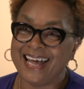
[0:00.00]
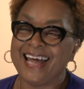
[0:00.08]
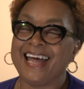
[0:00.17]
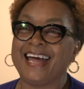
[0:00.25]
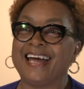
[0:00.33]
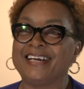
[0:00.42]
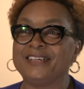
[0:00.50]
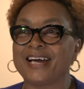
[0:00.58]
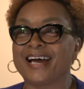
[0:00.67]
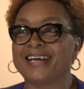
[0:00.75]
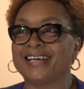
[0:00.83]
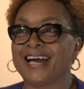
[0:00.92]
And
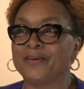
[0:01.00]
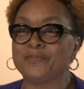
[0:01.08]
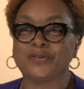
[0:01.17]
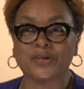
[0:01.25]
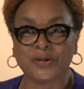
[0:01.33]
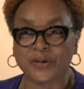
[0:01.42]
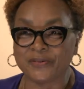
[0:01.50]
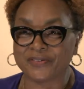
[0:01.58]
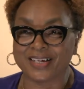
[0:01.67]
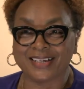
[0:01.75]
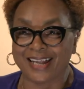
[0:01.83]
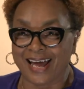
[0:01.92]
I observe
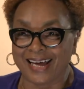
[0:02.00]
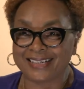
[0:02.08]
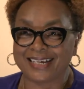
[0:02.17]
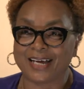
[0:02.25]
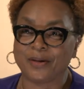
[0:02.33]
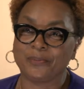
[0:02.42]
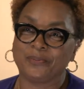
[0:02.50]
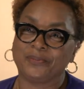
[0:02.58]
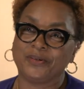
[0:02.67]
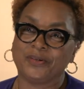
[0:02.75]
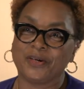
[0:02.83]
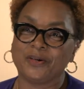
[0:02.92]
a lot.
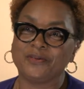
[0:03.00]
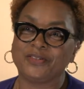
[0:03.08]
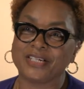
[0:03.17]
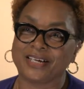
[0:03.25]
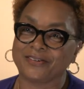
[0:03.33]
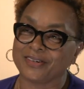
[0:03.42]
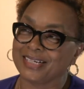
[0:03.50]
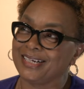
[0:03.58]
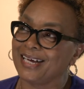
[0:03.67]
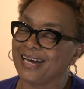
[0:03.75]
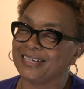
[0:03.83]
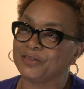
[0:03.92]
You know,
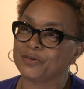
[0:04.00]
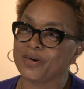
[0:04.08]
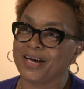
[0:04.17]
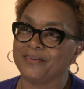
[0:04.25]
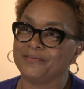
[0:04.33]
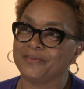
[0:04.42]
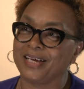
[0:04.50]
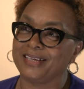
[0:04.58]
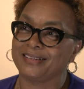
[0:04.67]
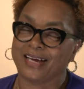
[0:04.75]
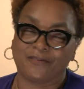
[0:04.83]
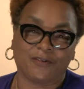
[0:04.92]
generally I try,
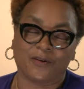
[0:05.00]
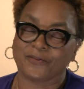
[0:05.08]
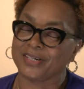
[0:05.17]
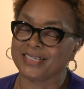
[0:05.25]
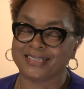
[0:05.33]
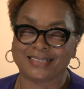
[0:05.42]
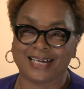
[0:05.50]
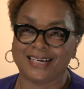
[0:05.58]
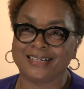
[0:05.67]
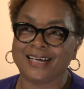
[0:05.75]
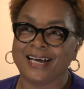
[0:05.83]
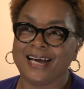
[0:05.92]
as I've already
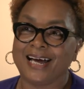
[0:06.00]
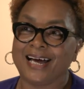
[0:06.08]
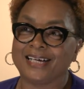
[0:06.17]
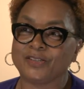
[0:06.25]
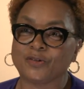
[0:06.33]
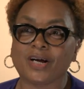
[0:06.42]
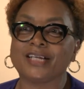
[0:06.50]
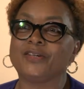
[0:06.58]
said, I try to